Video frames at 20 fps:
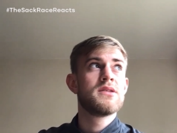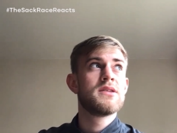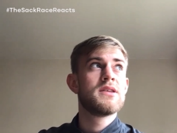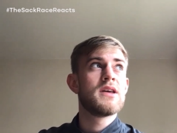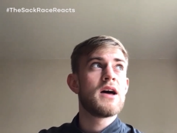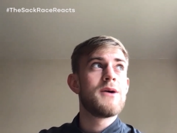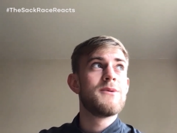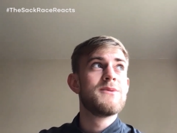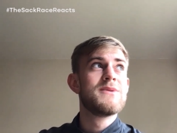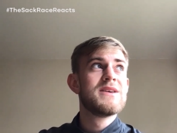
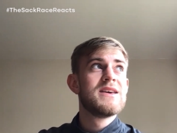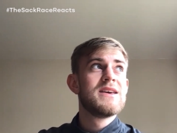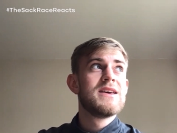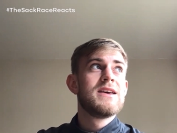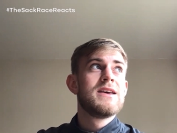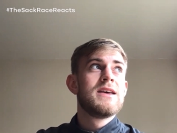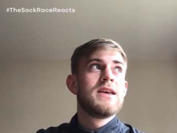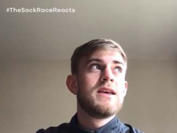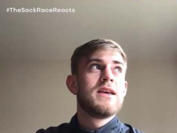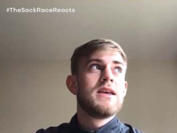So
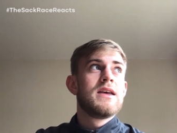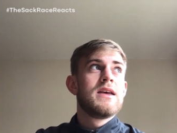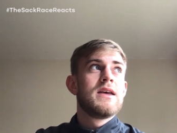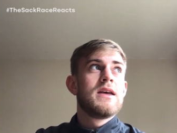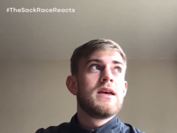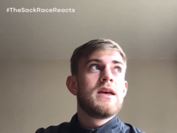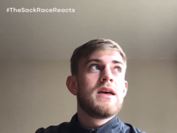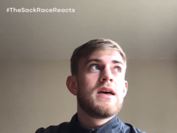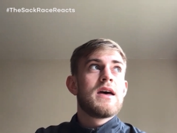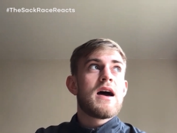
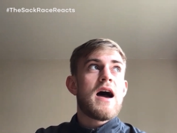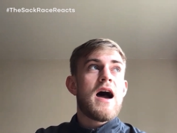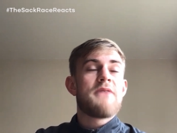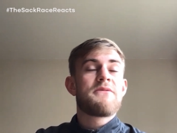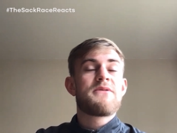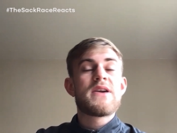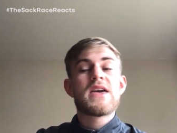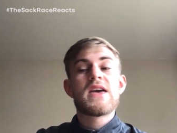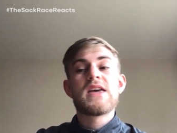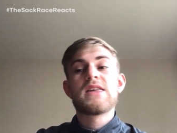I
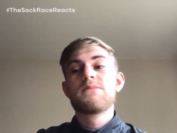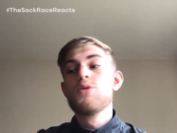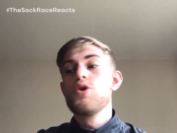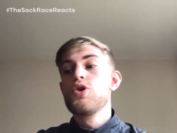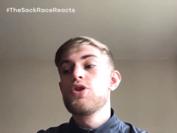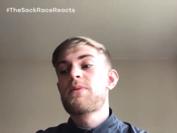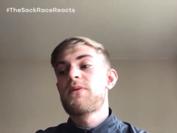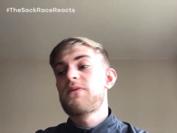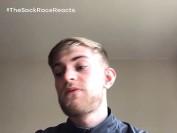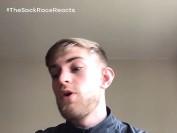think it's more
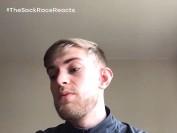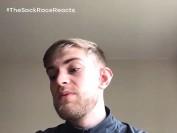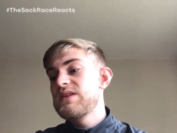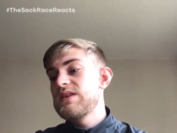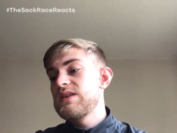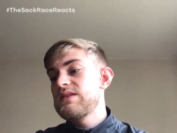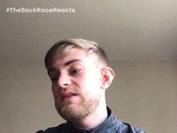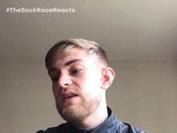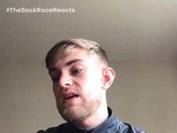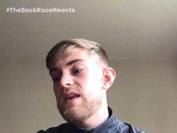the
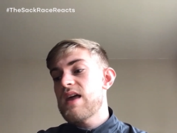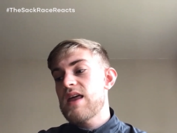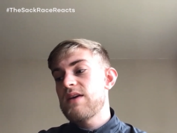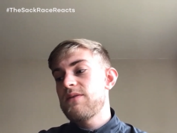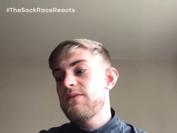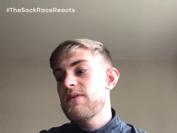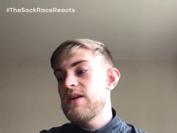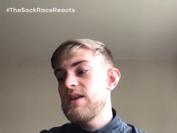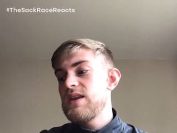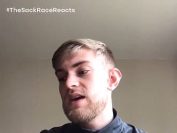performances than
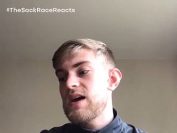anything.